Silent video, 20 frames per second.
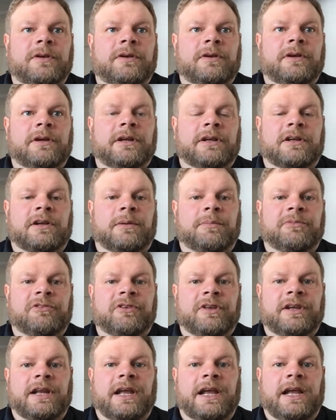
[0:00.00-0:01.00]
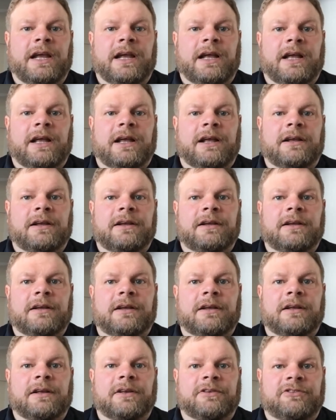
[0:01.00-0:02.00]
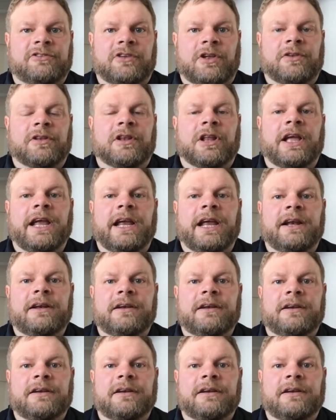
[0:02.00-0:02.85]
It comes in a Sunlight